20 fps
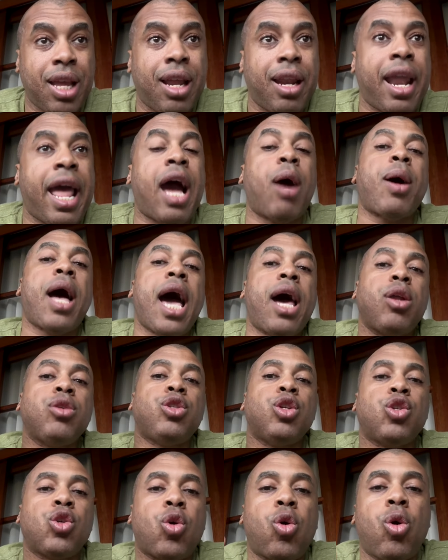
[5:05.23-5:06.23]
Now, how does
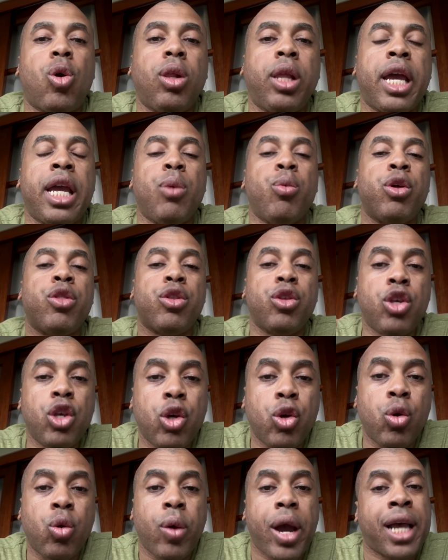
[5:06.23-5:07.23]
this correlate with
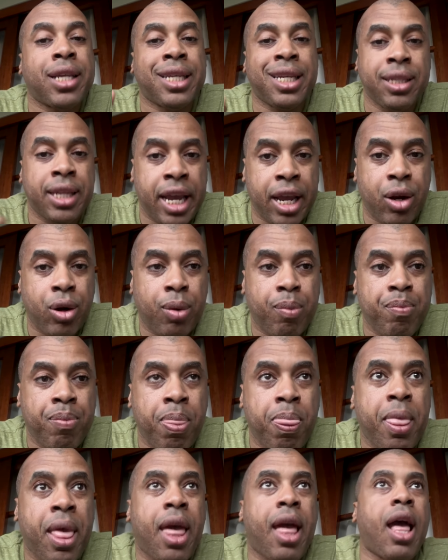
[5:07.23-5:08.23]
you as a dater?
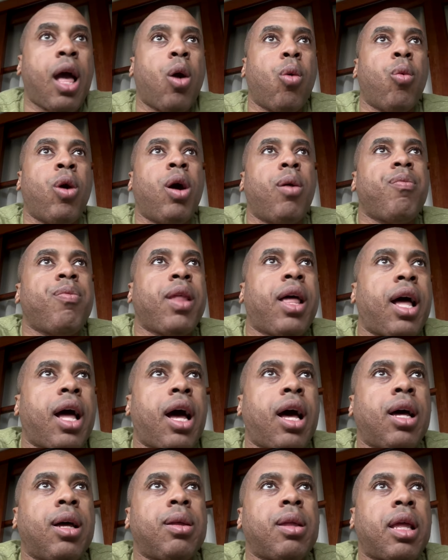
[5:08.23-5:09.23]
Well,
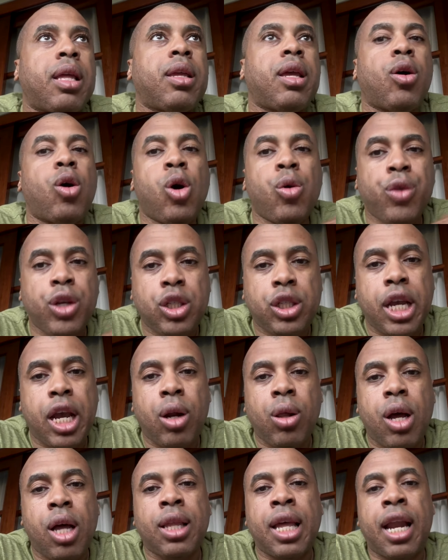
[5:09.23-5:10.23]
uh, on this
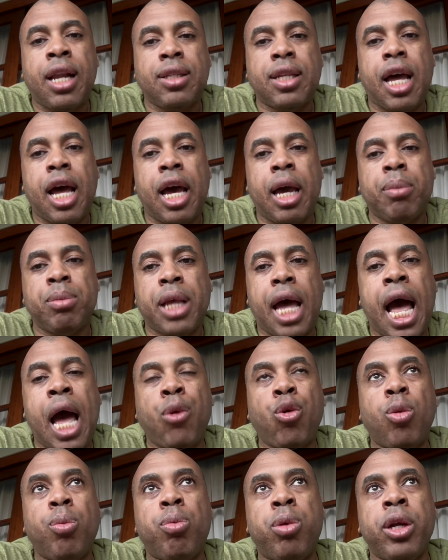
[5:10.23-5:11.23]
channel, a lot of times I
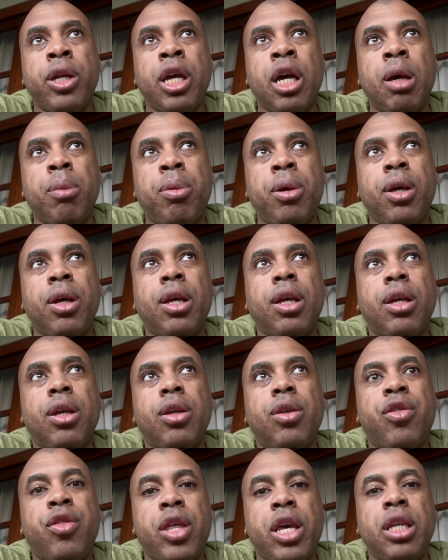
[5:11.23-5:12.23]
will bring up
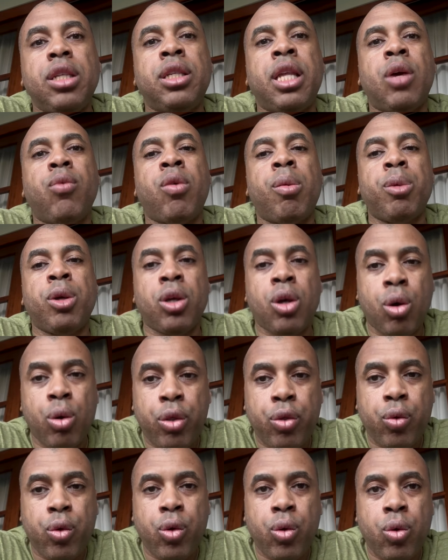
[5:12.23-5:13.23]
things that women go
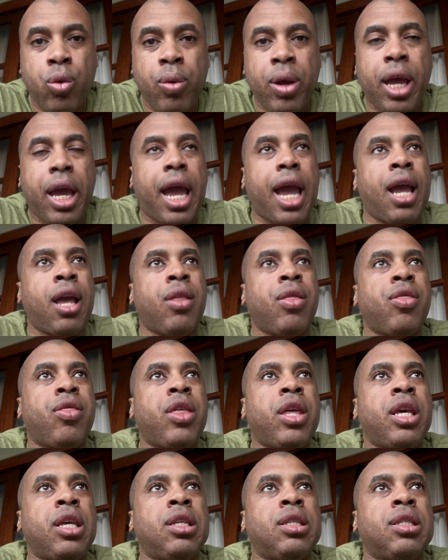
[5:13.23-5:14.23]
through and
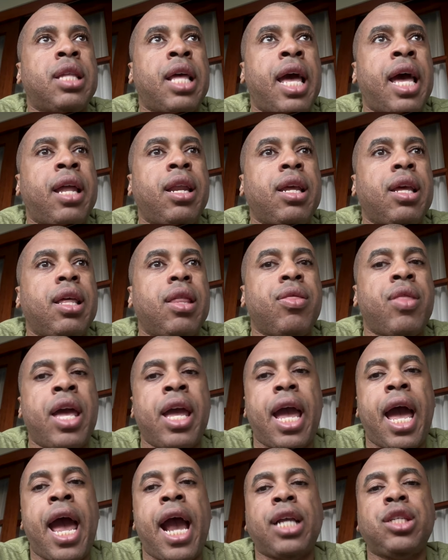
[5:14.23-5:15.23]
things that they
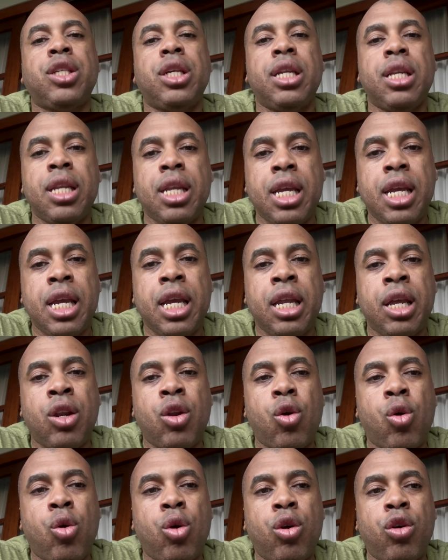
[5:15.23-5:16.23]
actually need in
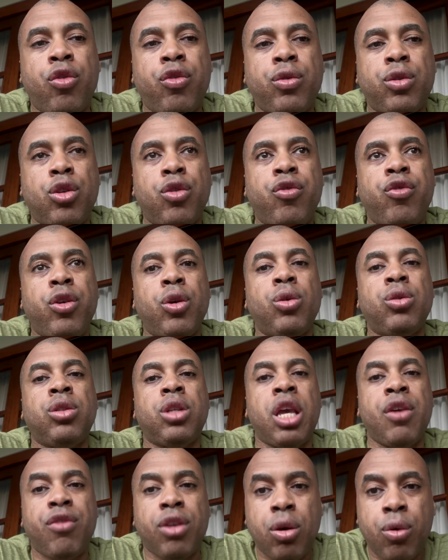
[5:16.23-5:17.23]
order to feel
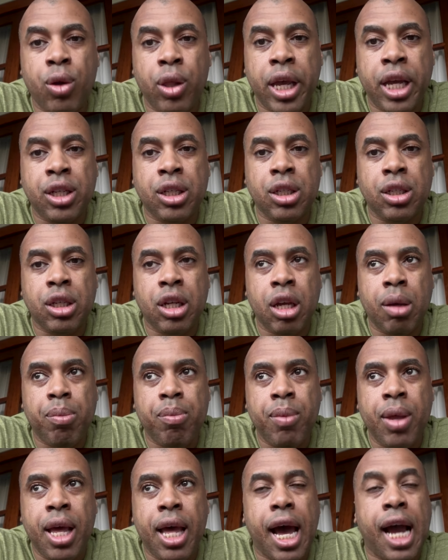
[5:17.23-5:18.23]
safe in a
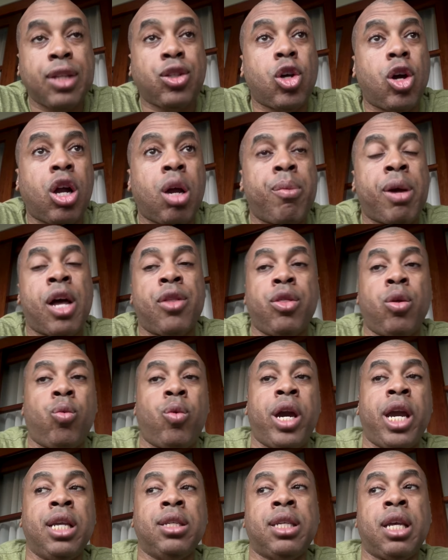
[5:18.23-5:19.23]
relationship. I talk about the
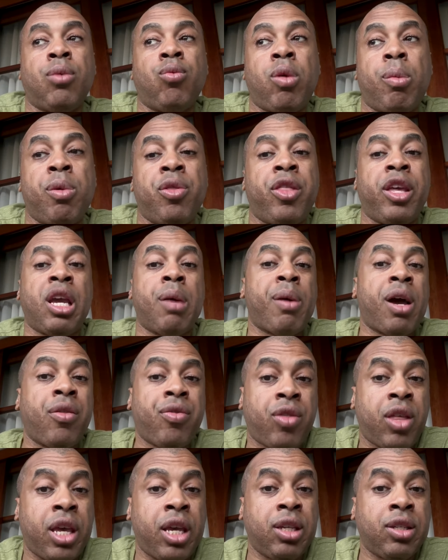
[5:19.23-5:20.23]
ways that women think
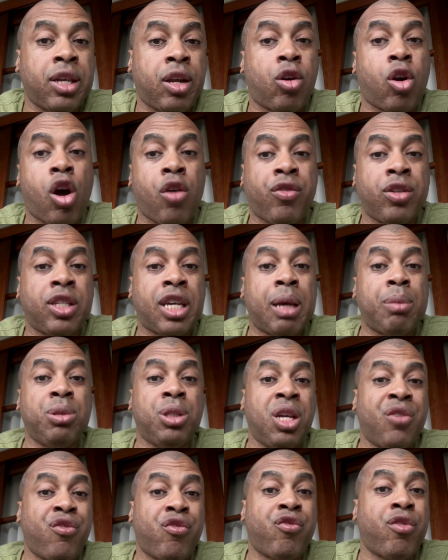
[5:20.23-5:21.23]
about things that are oftentimes
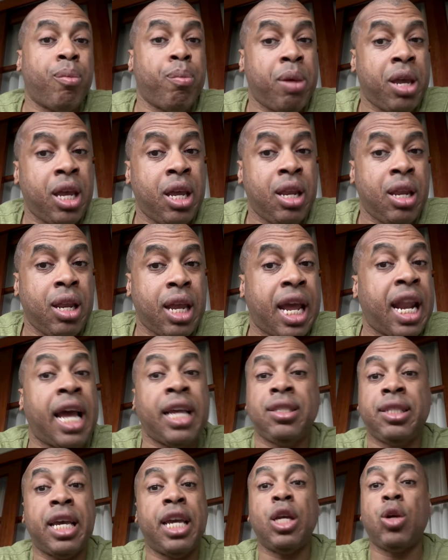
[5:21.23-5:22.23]
different from men. And I
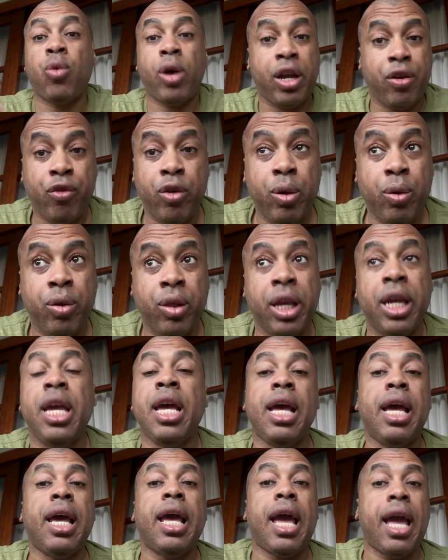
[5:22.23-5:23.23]
say quite frequently,
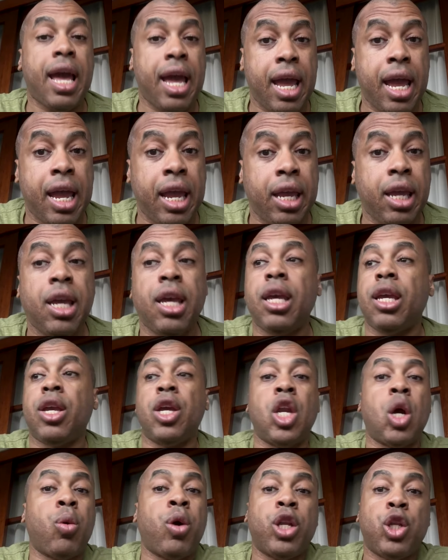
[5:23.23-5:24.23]
hey, you
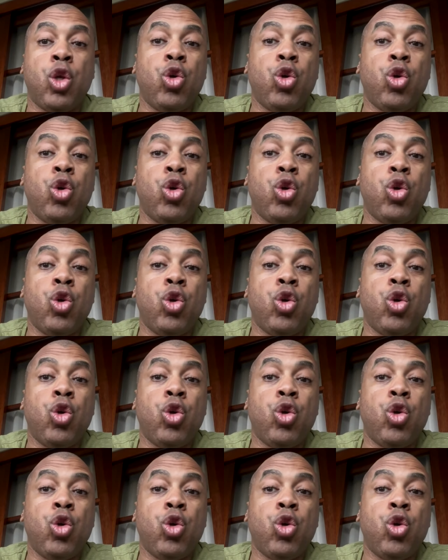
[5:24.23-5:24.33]
know what?